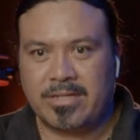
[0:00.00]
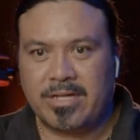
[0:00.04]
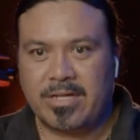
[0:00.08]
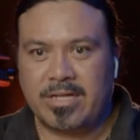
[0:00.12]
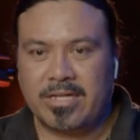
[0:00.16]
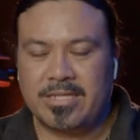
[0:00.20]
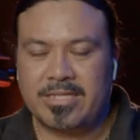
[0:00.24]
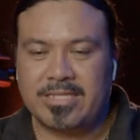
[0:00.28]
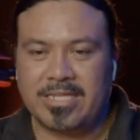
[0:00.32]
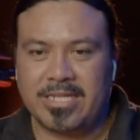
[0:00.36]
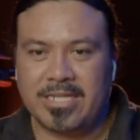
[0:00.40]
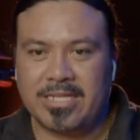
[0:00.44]

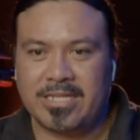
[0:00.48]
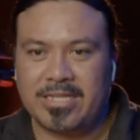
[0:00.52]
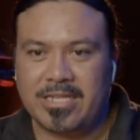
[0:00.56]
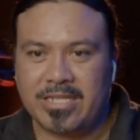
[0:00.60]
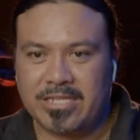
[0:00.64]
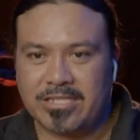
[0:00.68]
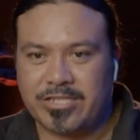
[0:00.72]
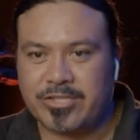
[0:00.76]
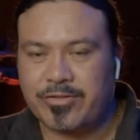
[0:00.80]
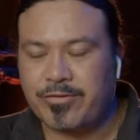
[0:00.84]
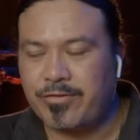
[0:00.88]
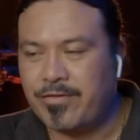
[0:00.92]
did
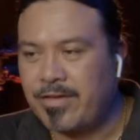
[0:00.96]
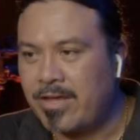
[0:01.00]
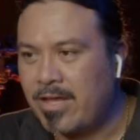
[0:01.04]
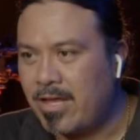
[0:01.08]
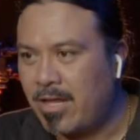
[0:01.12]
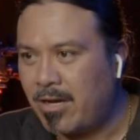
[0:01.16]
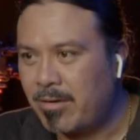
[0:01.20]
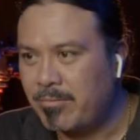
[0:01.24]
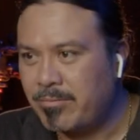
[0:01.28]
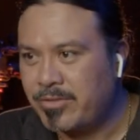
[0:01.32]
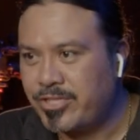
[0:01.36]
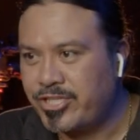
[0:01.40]
this
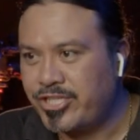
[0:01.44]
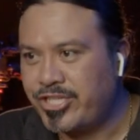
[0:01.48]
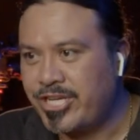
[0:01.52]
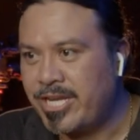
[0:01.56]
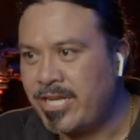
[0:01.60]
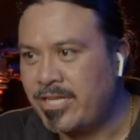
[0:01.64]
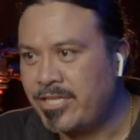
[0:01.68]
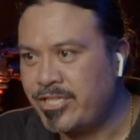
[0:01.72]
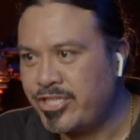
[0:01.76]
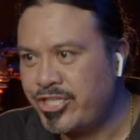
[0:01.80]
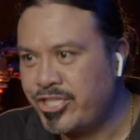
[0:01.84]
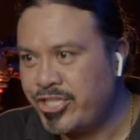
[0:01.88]
film
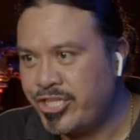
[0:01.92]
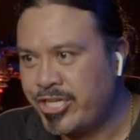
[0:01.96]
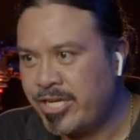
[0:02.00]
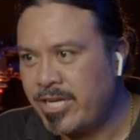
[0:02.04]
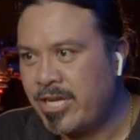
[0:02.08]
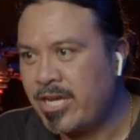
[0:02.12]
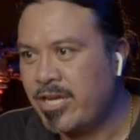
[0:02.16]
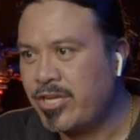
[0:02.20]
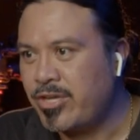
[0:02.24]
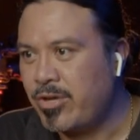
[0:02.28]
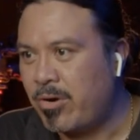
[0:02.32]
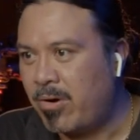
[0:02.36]
change
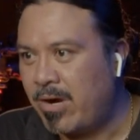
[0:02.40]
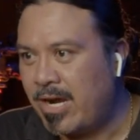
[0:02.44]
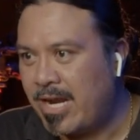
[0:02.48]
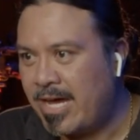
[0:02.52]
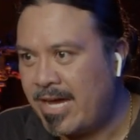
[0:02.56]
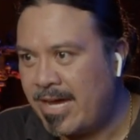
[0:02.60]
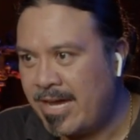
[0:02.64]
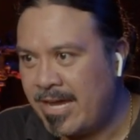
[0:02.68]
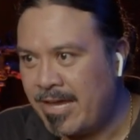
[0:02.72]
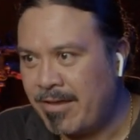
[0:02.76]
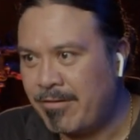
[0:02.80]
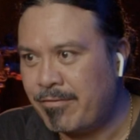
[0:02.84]
your
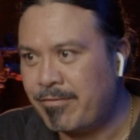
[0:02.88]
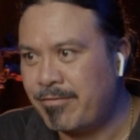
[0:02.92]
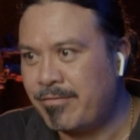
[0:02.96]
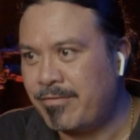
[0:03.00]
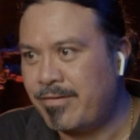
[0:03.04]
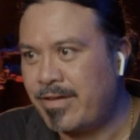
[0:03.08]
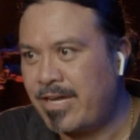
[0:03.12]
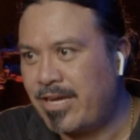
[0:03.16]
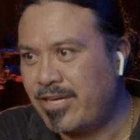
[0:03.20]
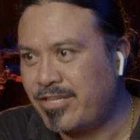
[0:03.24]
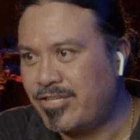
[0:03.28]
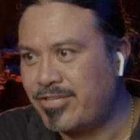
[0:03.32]
life,
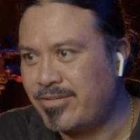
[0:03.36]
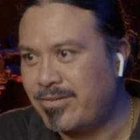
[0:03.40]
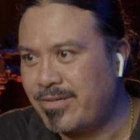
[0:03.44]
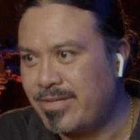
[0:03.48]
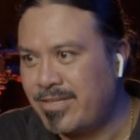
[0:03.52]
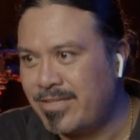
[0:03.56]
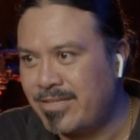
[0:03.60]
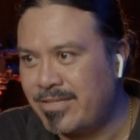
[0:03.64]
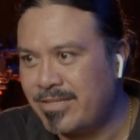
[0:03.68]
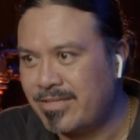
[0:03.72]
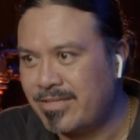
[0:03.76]
actually?